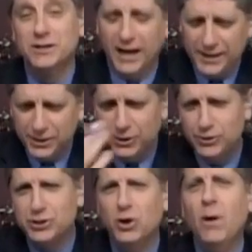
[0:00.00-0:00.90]
I
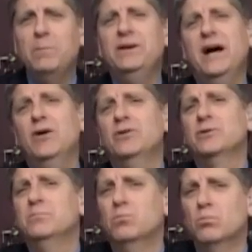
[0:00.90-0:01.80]
encourage you, go up and down
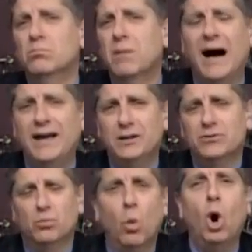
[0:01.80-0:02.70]
the aisle
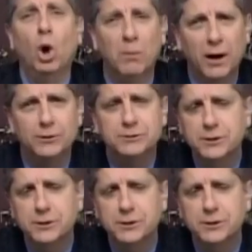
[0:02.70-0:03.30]
at Walmart.